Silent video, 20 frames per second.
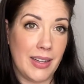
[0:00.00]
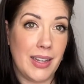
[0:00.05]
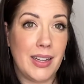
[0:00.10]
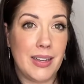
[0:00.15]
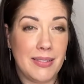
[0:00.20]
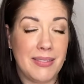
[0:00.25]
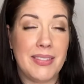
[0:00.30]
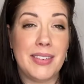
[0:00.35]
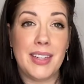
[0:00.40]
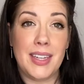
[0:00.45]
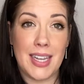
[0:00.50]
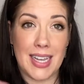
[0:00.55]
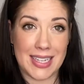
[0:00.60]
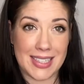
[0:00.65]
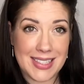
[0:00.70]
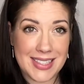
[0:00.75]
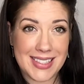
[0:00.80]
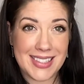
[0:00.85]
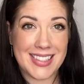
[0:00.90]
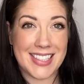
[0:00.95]
And
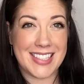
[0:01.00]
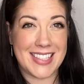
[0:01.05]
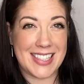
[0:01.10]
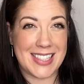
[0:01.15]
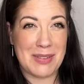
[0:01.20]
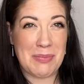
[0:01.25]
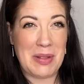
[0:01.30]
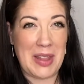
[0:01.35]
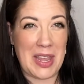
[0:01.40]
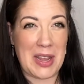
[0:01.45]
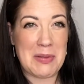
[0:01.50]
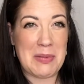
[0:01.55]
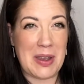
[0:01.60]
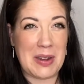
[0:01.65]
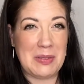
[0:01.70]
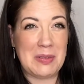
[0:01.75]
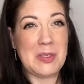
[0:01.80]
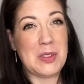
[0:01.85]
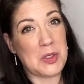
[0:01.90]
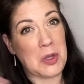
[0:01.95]
yes, this is a play
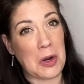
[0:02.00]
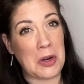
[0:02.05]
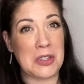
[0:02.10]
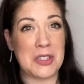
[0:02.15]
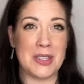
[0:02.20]
about stars